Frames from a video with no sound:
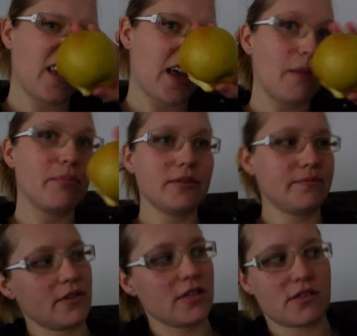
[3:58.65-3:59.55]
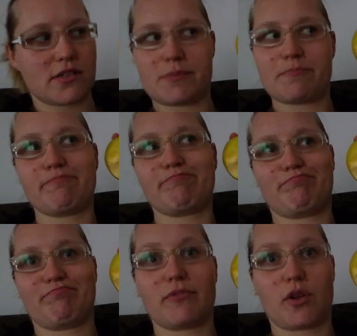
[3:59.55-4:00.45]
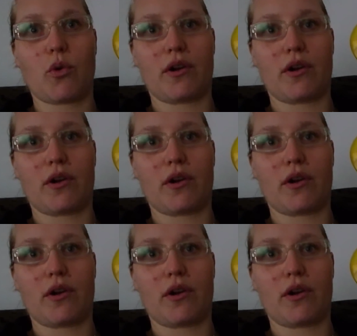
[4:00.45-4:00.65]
apple but quite